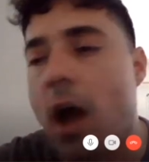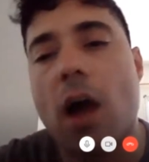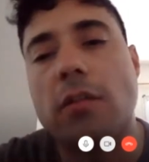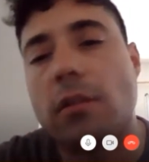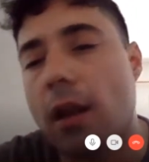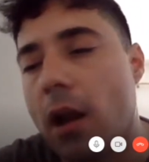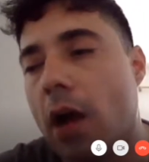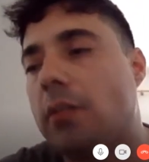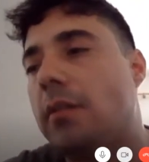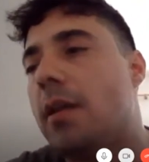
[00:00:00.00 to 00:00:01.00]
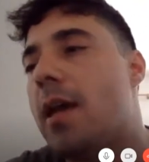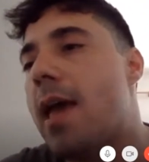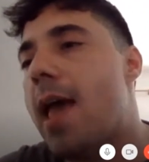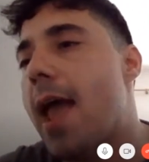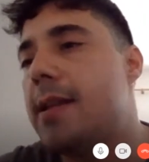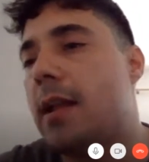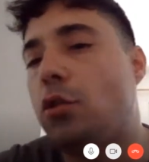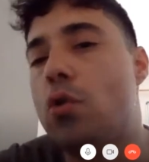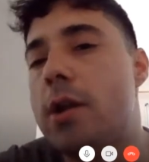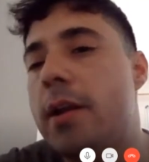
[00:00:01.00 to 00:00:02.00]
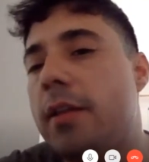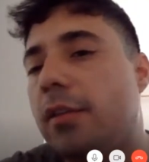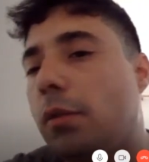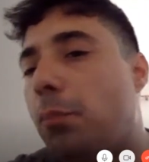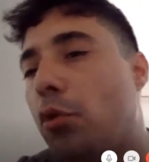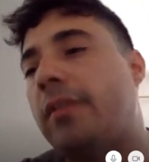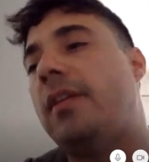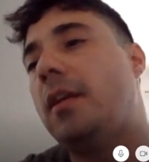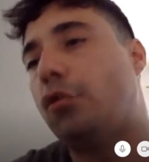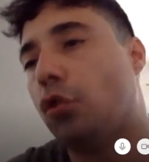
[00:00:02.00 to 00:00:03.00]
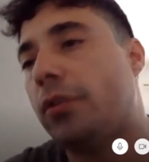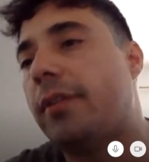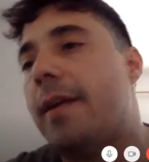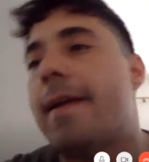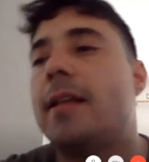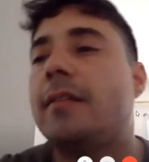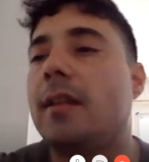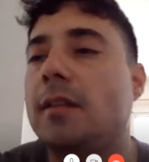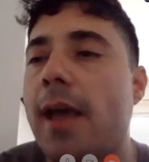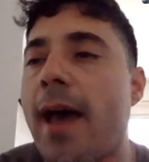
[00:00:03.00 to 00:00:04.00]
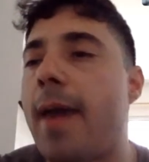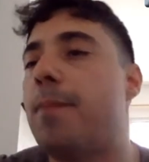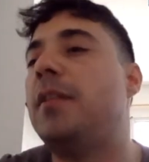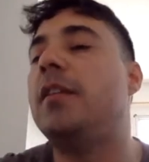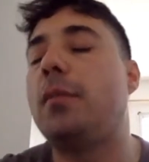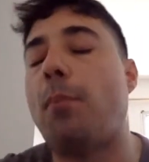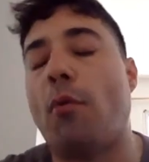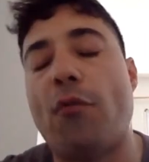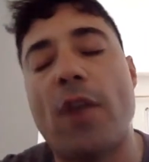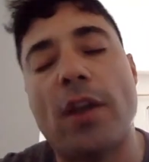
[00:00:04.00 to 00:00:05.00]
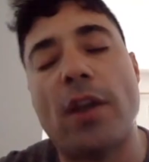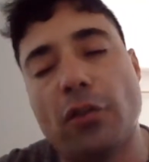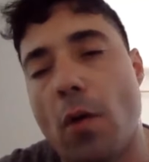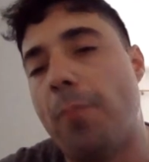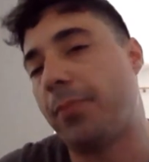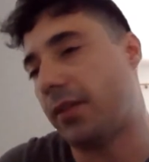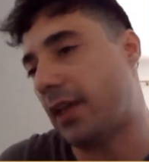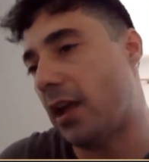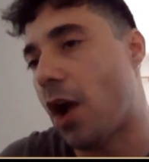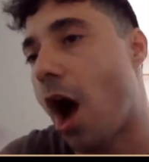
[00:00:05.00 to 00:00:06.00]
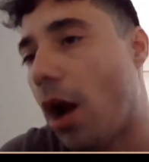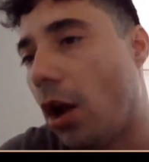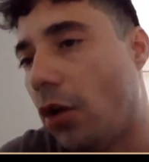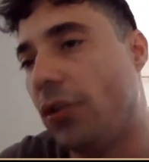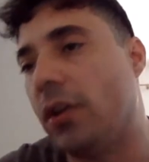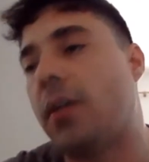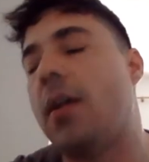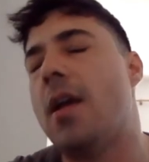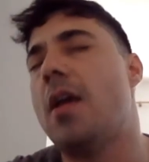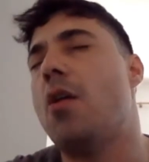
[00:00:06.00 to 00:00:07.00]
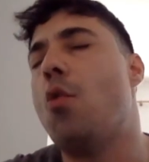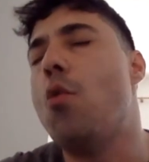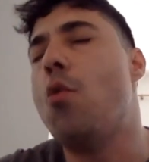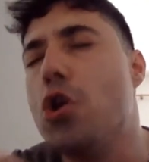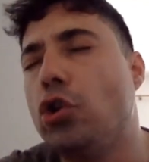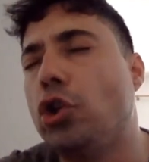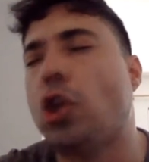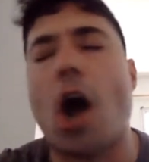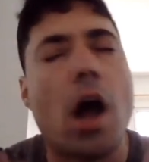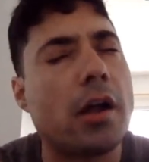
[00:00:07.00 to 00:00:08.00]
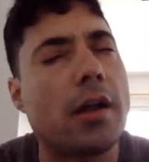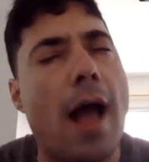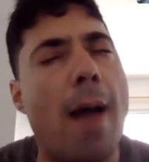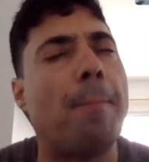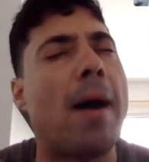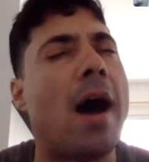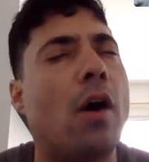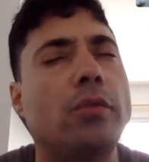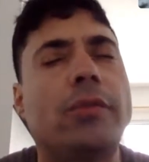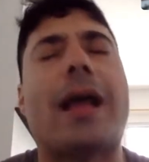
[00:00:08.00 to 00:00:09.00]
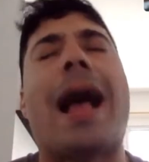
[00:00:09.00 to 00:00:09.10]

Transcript: a lot, and during these procedures, sometimes this is professional psychology. We'll talk about